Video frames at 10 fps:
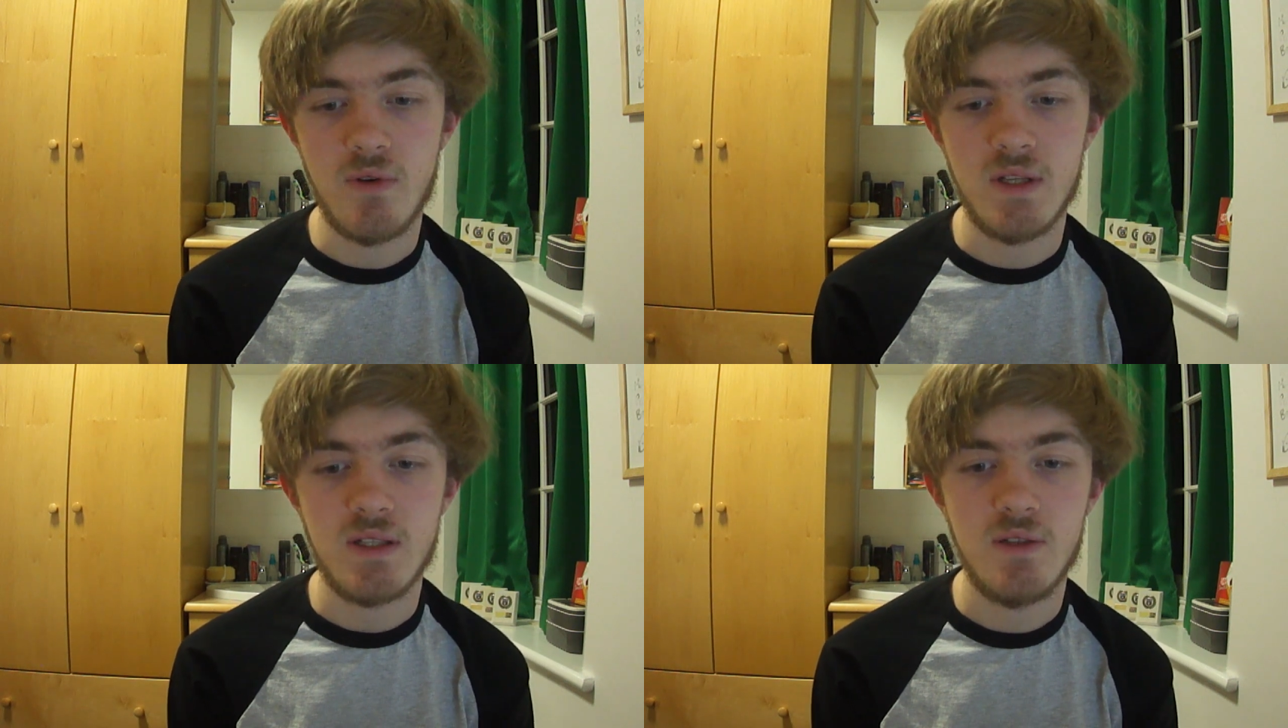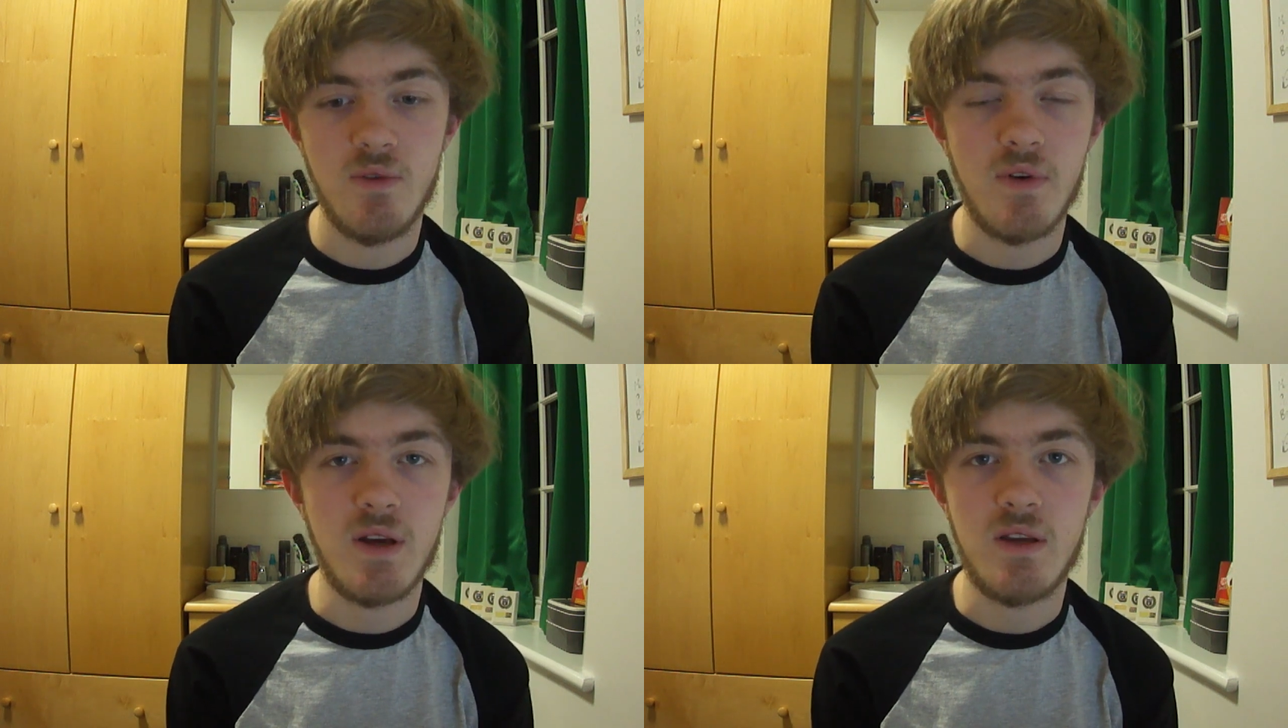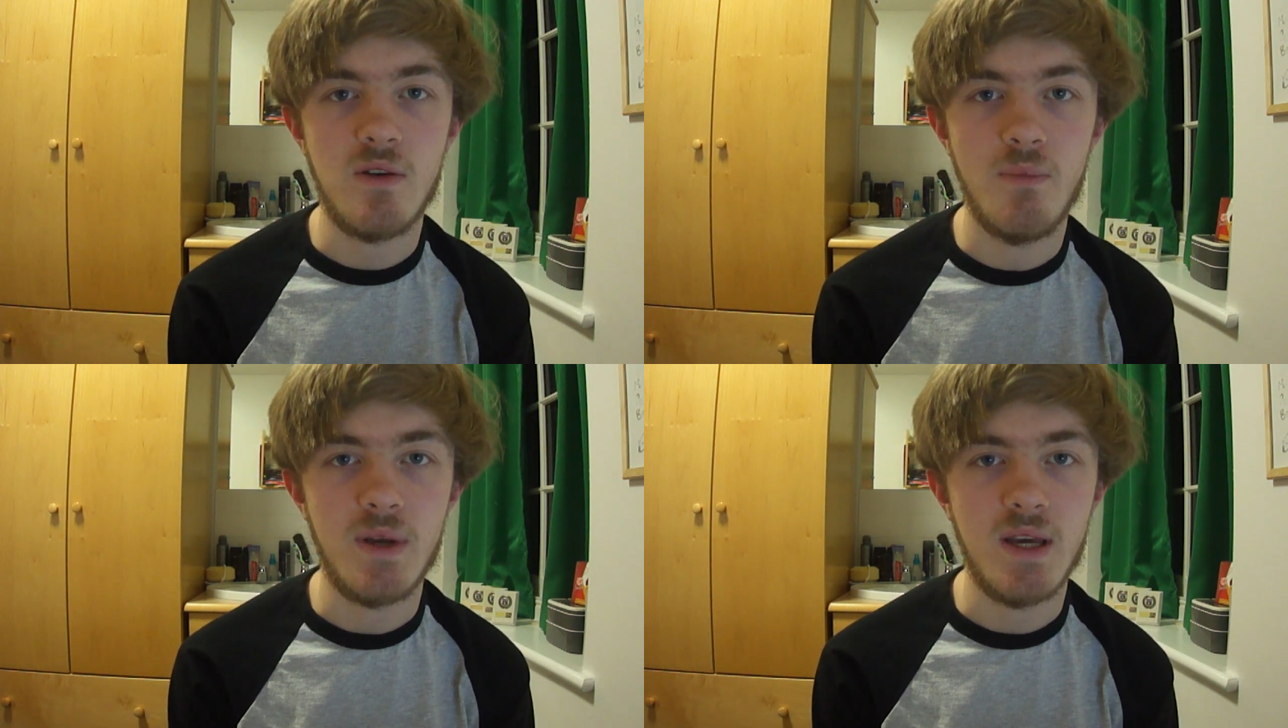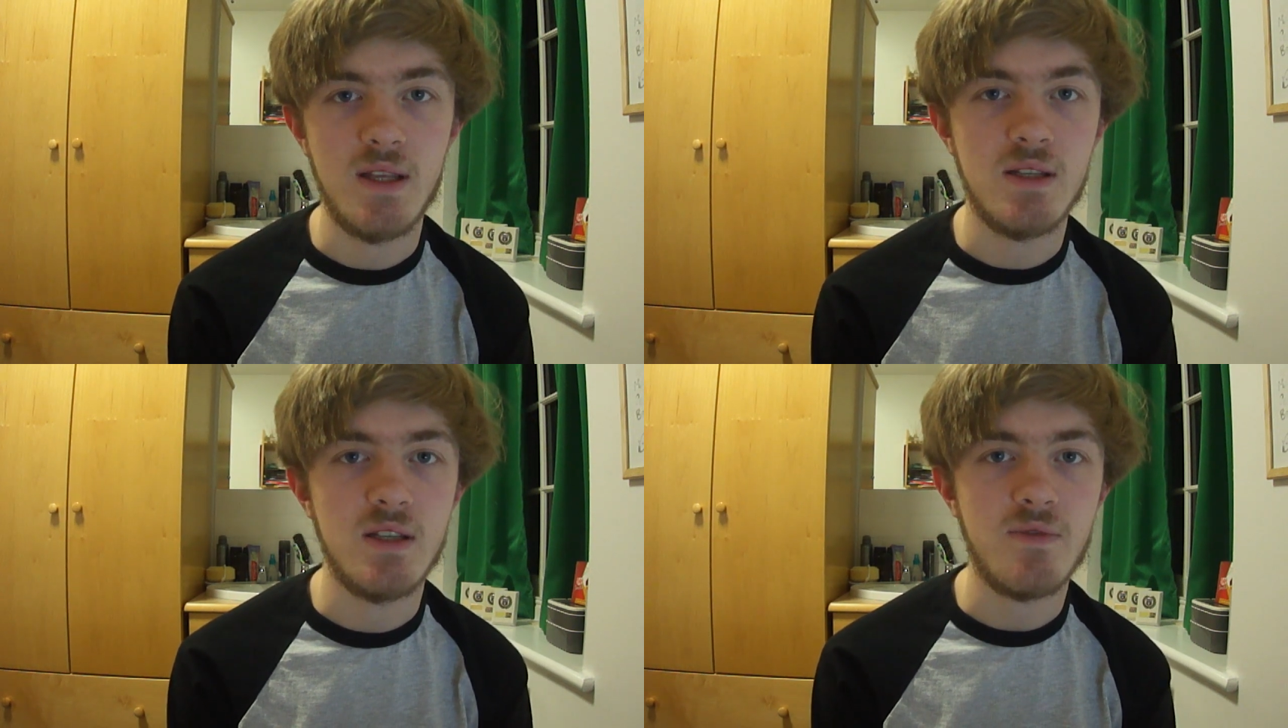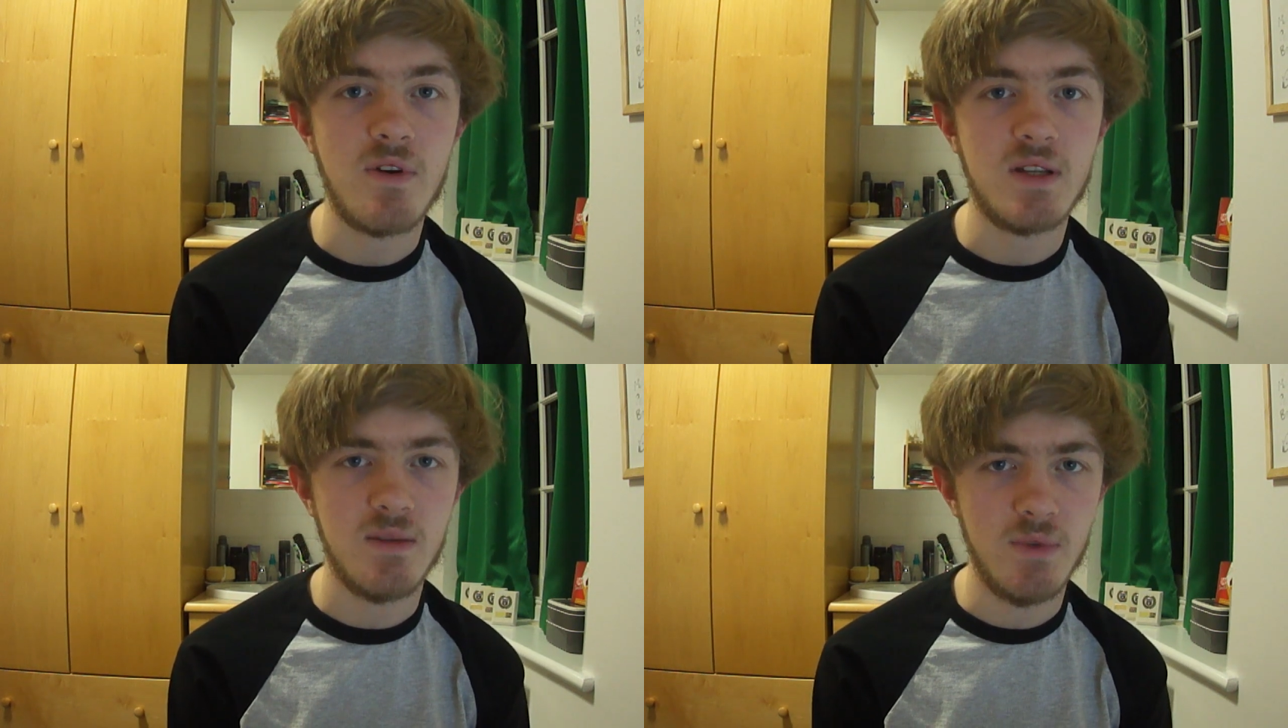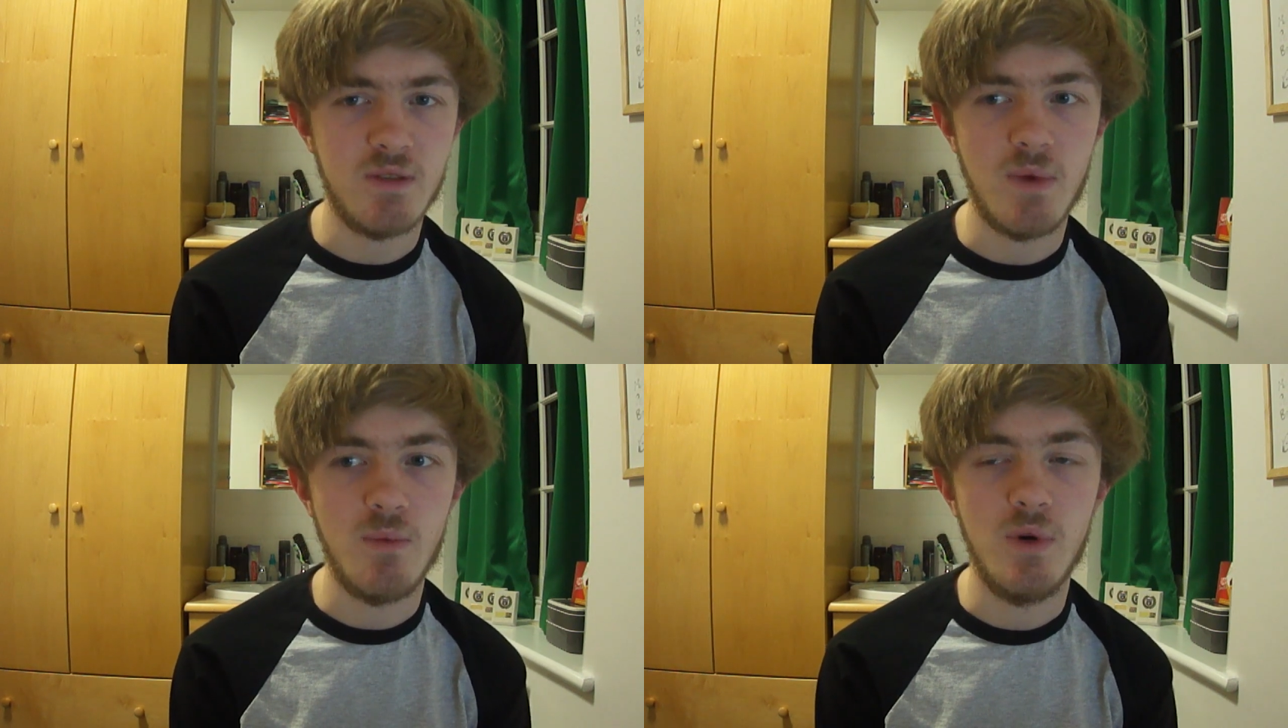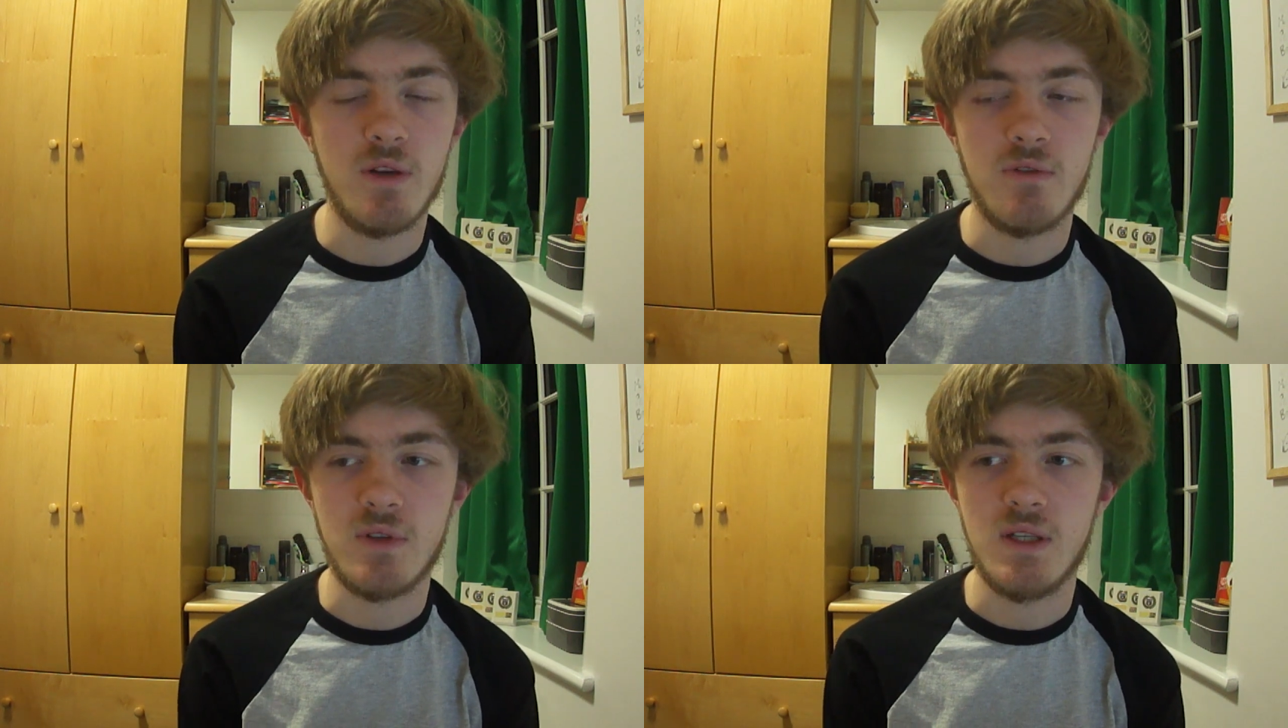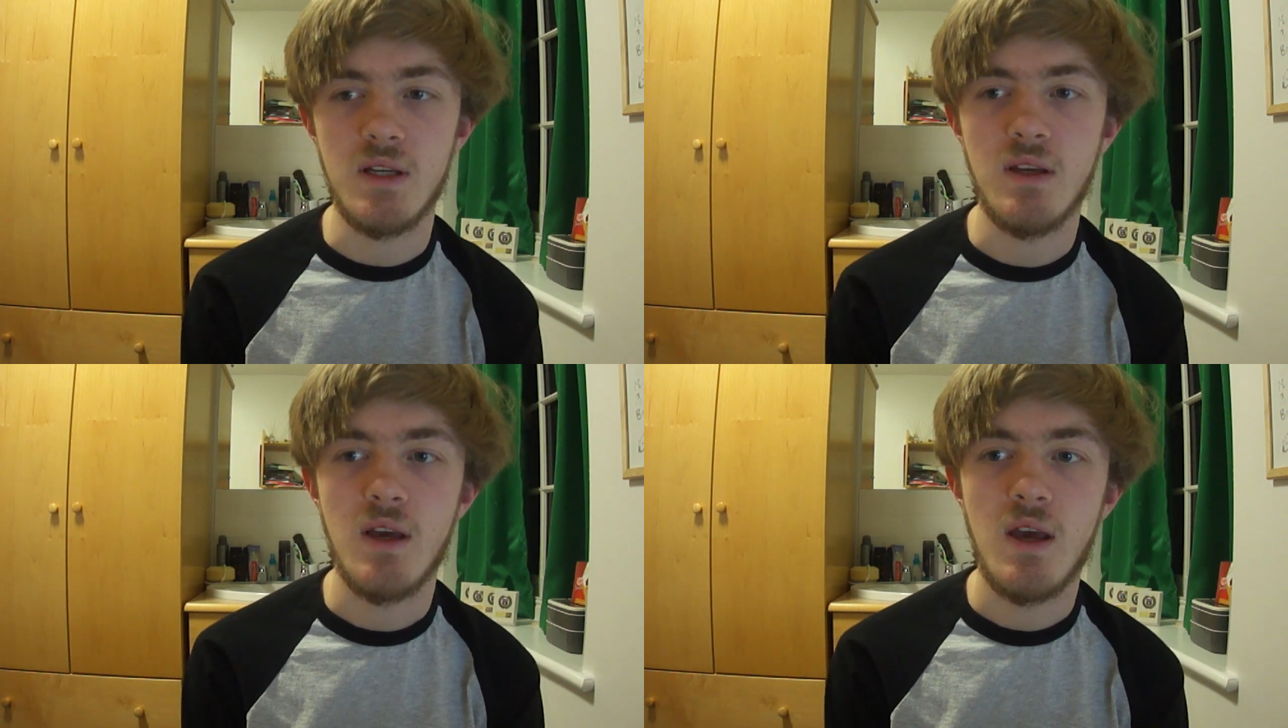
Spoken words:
It's not very complicated. It's very similar to my morning routine.